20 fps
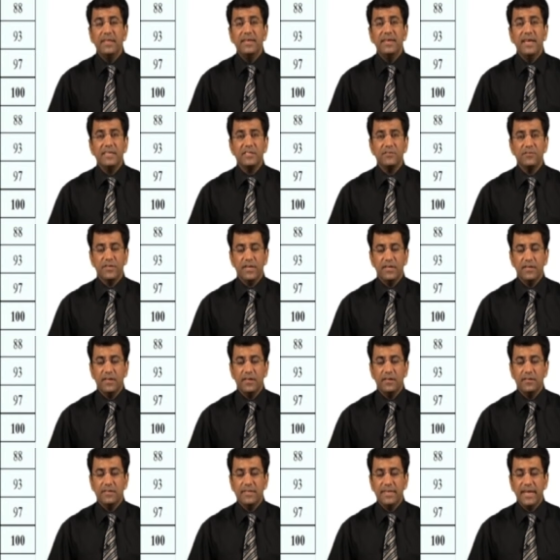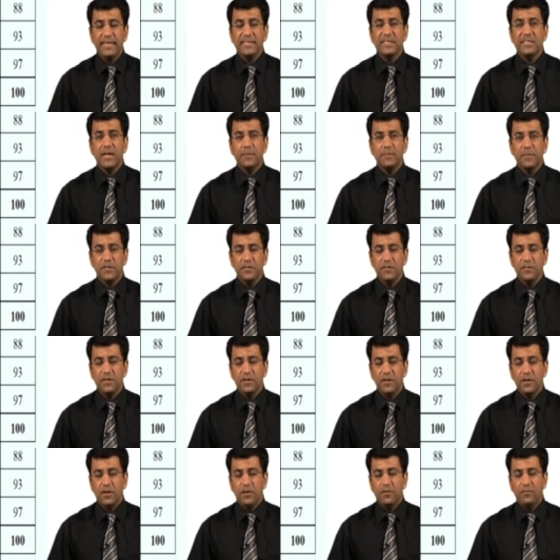Then the next step
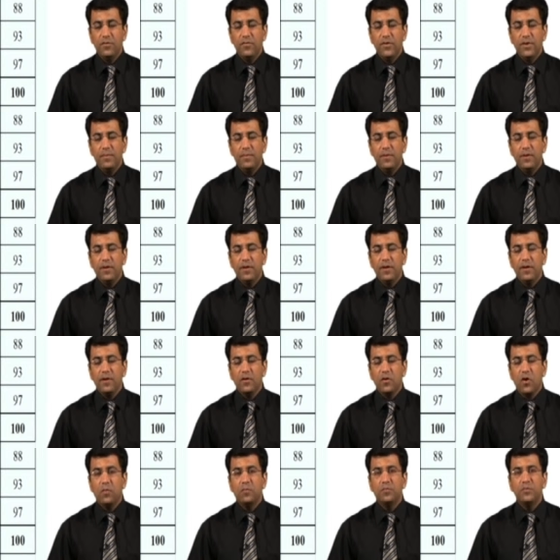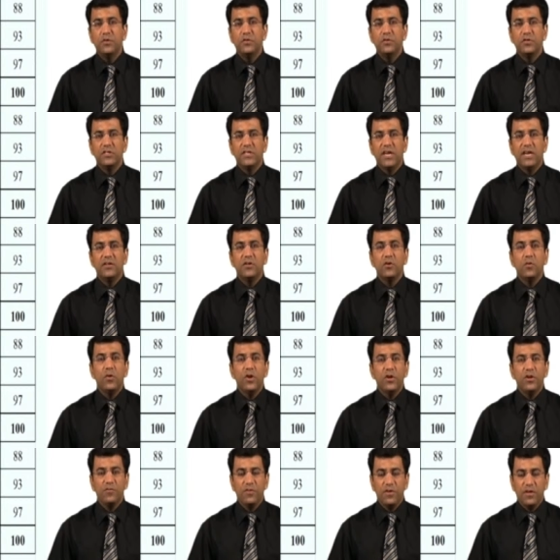is we will compute that
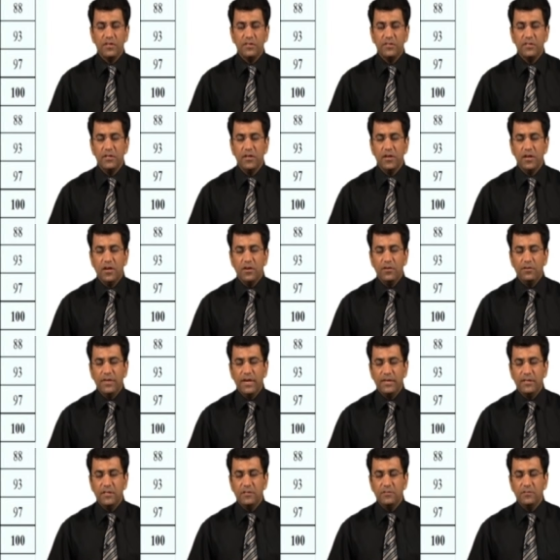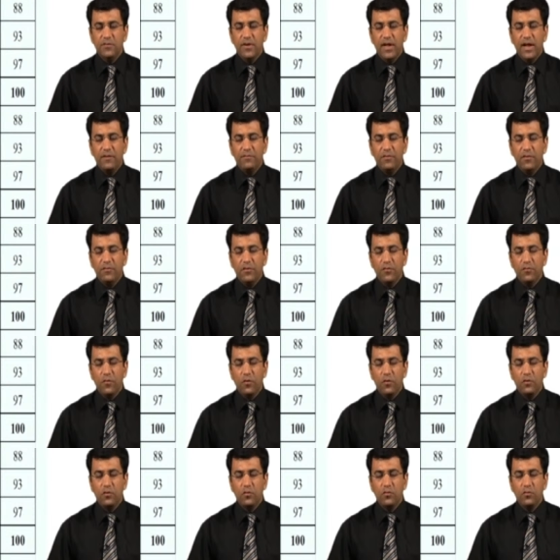cumulative frequency. That is, we will add
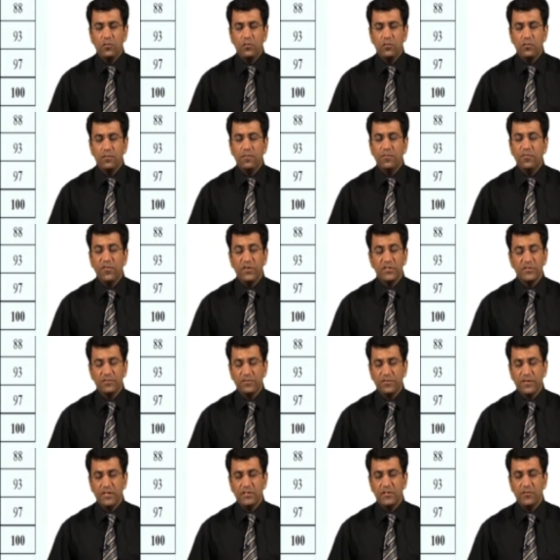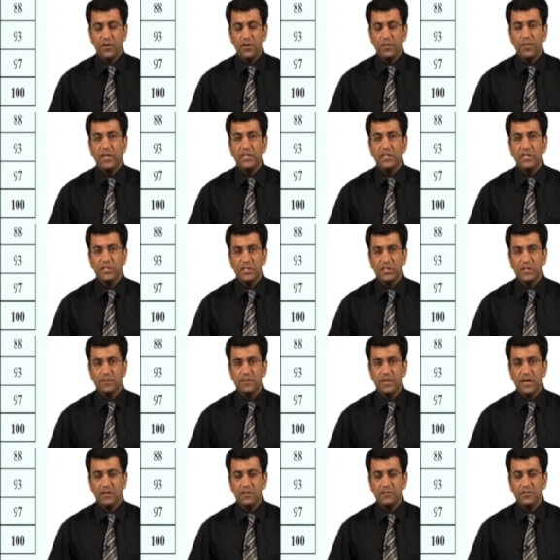54 to, first frequency will remain the
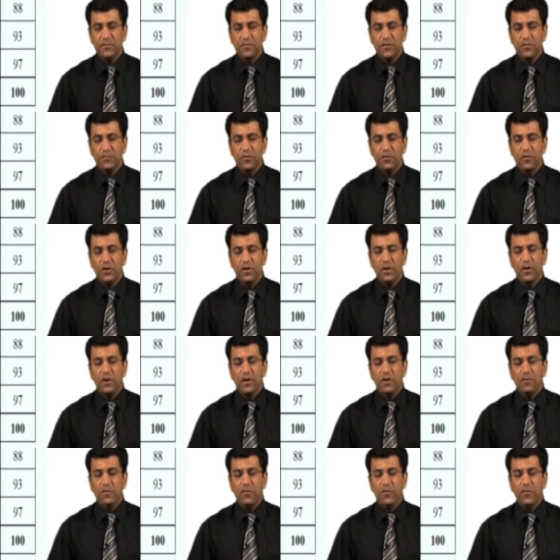same, that is 54.